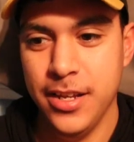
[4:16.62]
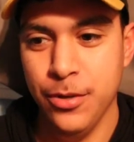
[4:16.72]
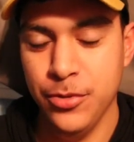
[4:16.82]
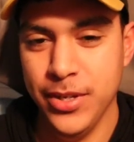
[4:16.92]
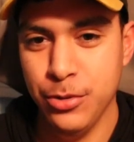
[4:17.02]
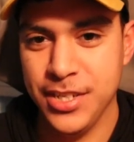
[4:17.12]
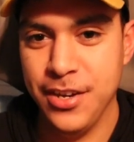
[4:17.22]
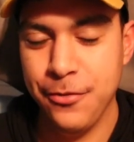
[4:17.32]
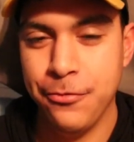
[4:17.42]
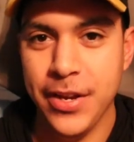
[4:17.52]
it's
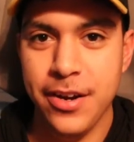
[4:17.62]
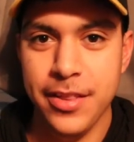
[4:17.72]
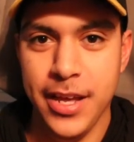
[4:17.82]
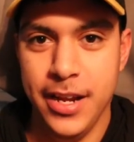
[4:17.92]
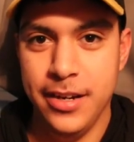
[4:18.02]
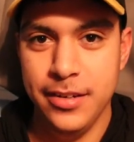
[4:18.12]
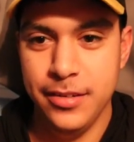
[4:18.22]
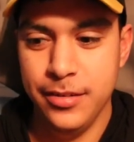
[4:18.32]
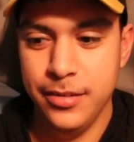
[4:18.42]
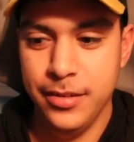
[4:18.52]
unfair that
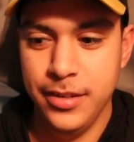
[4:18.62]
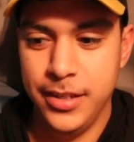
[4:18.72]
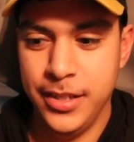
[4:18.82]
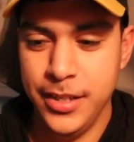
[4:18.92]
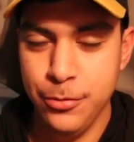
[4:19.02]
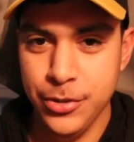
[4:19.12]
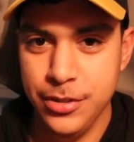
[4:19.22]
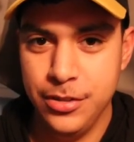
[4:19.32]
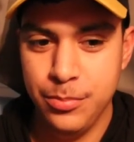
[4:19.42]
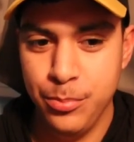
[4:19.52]
he
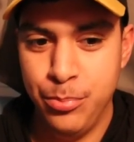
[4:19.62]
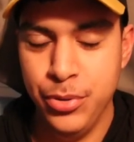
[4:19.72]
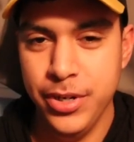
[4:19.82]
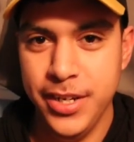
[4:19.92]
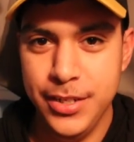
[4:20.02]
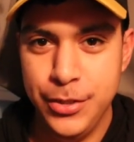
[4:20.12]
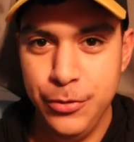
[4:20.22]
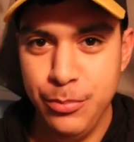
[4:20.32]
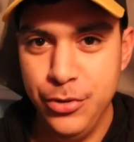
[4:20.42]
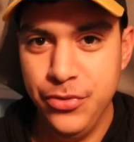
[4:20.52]
was put
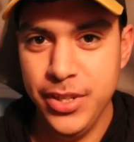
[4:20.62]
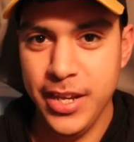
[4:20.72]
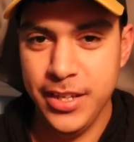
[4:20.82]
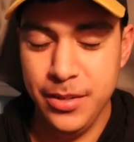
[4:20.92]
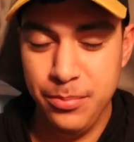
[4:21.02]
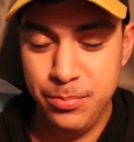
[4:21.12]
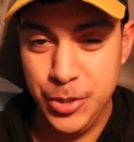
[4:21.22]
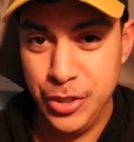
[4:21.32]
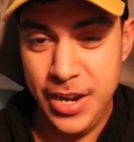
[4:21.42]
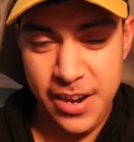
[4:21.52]
into a movie that he
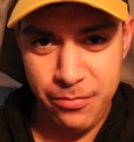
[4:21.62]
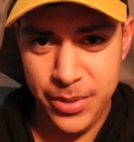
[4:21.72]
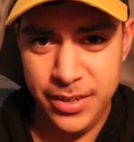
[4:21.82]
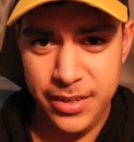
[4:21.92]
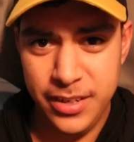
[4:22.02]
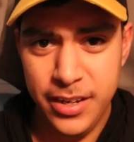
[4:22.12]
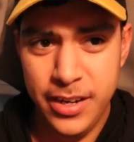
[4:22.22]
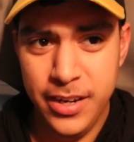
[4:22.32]
should not have been in,